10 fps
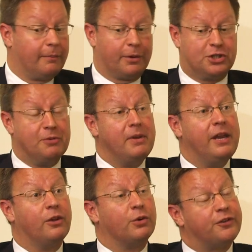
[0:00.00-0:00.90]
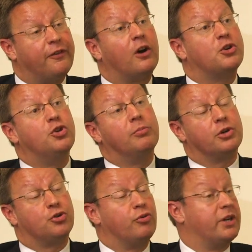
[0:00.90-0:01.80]
but to me there was far too
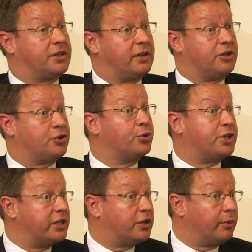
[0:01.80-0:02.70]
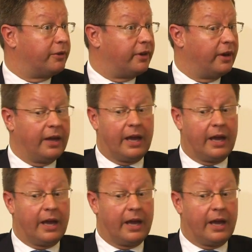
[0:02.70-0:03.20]
much risk associated with it.